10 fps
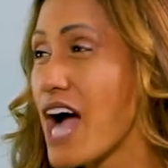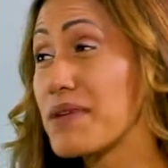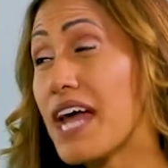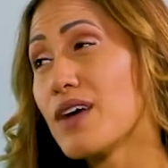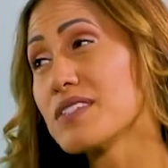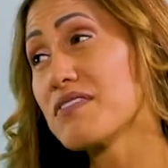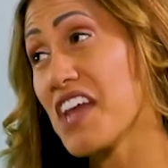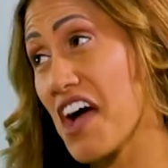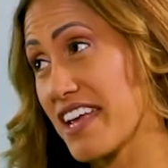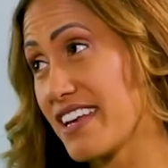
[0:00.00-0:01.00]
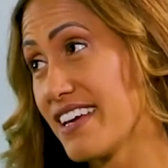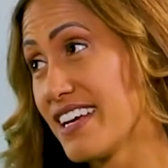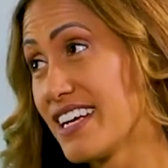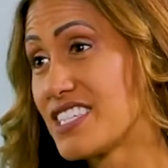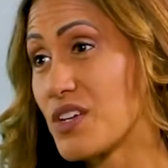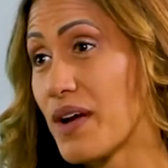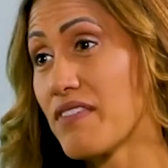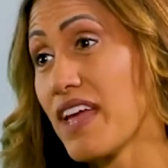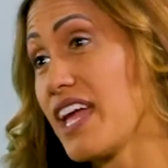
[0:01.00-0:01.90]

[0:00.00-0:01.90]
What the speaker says: I'm in a house of 9. So I have